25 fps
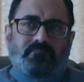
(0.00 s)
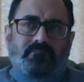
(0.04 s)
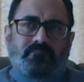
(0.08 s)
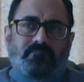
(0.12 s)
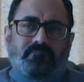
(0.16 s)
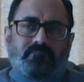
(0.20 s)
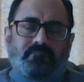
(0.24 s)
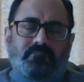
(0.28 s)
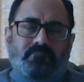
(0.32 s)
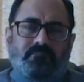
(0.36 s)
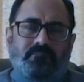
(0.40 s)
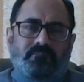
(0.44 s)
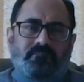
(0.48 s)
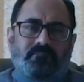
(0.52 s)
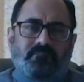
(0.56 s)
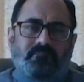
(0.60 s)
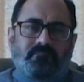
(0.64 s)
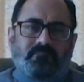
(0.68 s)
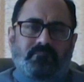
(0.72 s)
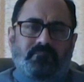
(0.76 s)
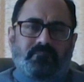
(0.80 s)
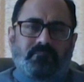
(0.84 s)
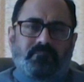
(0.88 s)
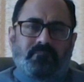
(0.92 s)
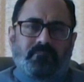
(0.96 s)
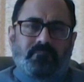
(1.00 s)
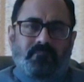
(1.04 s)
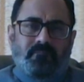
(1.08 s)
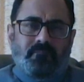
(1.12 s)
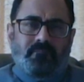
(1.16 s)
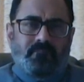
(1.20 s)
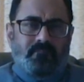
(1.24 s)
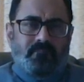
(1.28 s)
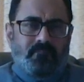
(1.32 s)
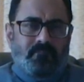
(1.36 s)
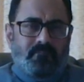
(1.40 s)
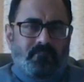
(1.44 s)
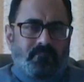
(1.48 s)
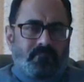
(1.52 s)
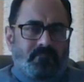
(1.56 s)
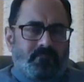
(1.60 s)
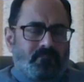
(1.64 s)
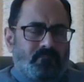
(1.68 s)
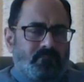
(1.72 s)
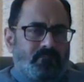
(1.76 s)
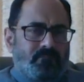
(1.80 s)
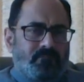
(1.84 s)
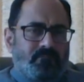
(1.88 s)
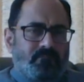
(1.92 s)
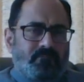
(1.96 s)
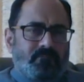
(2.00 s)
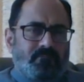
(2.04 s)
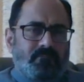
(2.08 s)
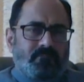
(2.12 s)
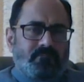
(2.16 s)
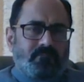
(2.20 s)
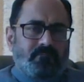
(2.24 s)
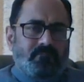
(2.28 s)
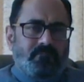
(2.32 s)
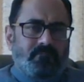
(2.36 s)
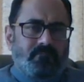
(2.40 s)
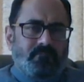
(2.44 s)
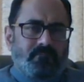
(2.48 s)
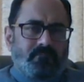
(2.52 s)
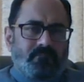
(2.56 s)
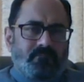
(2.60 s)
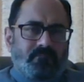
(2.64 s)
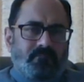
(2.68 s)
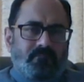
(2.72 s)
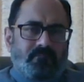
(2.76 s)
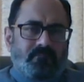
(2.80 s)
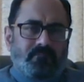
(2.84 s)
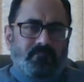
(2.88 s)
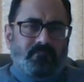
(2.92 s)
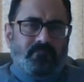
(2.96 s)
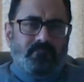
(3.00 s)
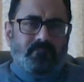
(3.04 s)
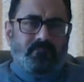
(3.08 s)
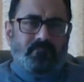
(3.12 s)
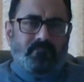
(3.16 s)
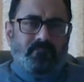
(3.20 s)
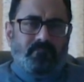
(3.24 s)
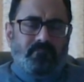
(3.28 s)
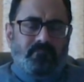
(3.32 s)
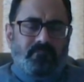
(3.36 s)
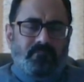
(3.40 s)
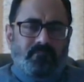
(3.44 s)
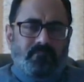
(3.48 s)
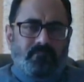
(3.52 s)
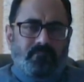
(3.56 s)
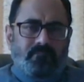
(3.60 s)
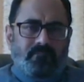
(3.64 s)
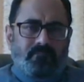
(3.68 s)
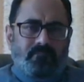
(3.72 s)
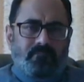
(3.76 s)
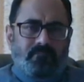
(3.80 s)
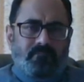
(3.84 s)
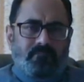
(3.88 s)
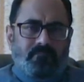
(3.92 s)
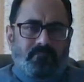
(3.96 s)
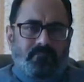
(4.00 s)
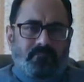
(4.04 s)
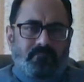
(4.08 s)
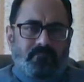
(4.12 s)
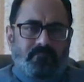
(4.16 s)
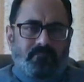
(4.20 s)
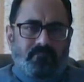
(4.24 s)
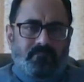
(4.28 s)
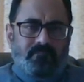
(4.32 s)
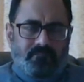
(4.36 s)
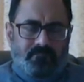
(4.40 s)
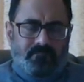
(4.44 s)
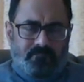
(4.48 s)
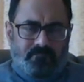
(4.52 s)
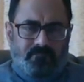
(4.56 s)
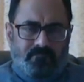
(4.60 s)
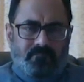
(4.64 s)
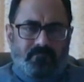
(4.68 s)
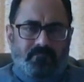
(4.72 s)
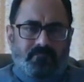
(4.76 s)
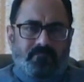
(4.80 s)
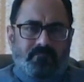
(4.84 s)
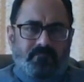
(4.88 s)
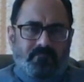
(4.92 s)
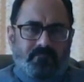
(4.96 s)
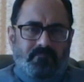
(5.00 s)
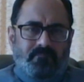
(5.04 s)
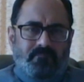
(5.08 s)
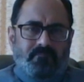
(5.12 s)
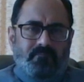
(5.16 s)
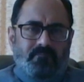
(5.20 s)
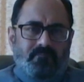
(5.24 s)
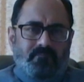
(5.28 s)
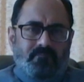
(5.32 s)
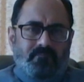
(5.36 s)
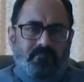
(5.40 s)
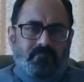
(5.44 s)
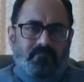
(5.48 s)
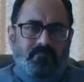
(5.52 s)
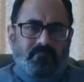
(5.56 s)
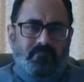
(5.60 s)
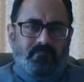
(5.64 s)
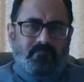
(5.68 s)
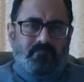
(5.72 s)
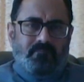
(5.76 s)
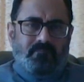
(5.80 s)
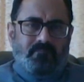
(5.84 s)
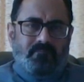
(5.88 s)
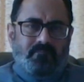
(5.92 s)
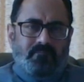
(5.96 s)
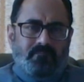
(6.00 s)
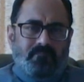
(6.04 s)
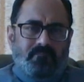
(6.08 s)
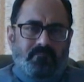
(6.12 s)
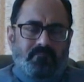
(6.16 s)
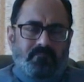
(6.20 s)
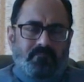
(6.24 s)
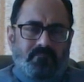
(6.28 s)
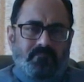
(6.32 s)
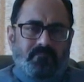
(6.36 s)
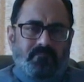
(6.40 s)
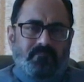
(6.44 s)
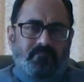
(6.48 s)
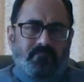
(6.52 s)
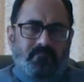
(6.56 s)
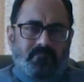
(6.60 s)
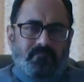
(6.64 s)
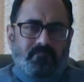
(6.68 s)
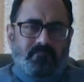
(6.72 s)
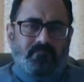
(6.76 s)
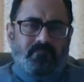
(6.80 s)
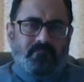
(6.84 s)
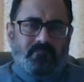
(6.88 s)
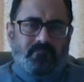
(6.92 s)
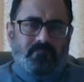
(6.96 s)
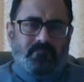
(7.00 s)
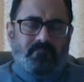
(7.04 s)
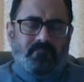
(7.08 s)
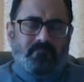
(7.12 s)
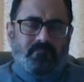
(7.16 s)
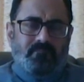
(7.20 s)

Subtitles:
This person isn't speaking.